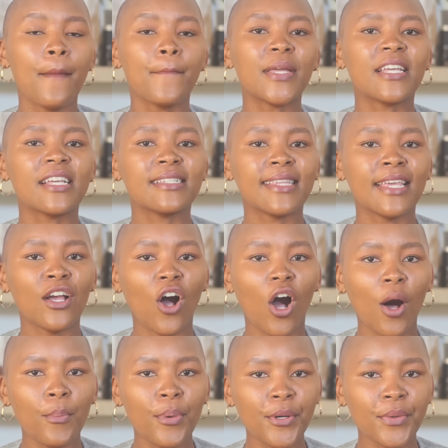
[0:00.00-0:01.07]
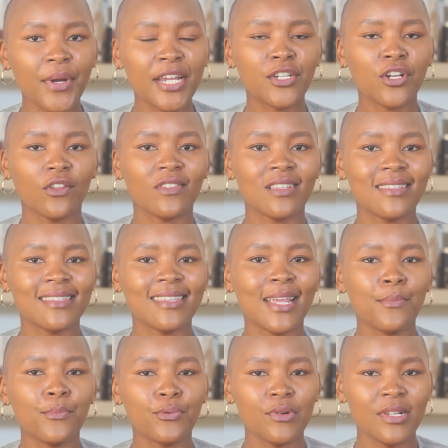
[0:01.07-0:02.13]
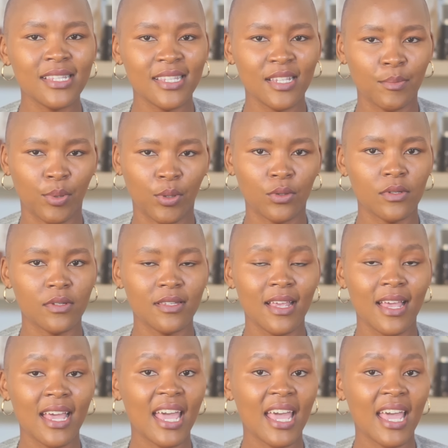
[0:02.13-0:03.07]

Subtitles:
Because they operate on the same principles.